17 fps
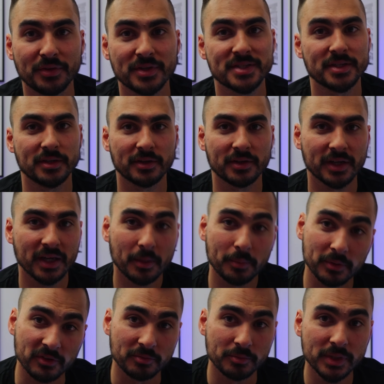this in a
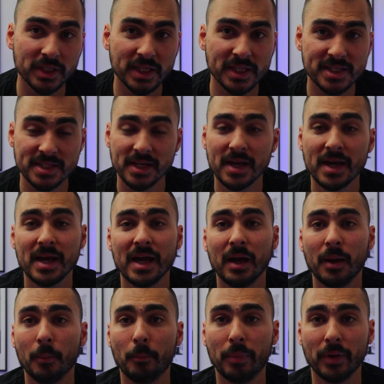couple of minutes,
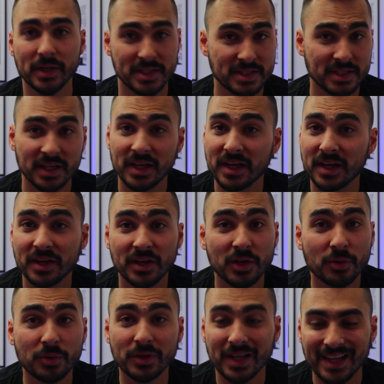but you
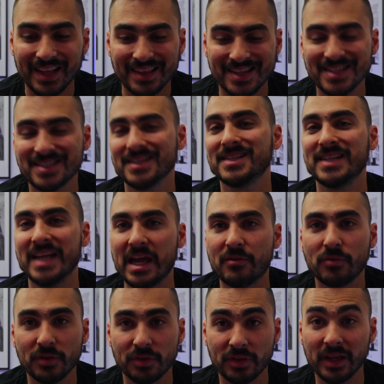know, this is
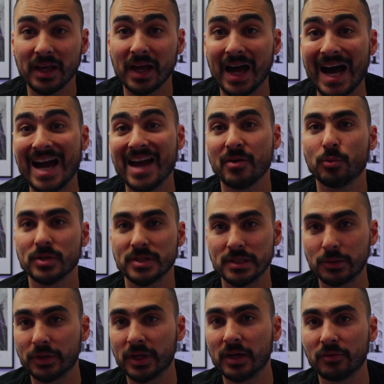everything I was
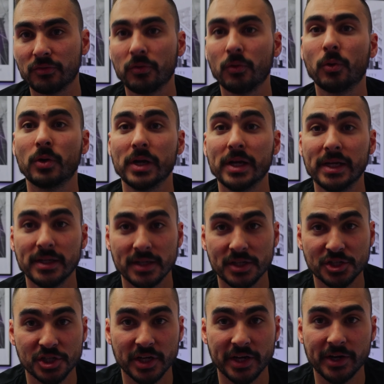looking for in a
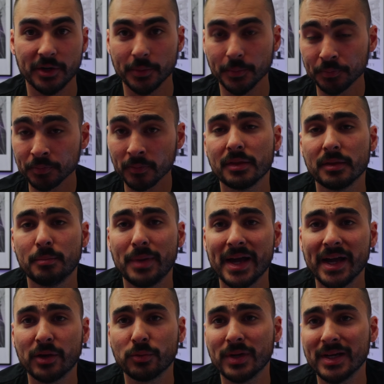chair. The
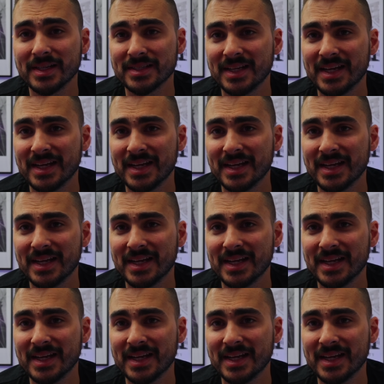backrest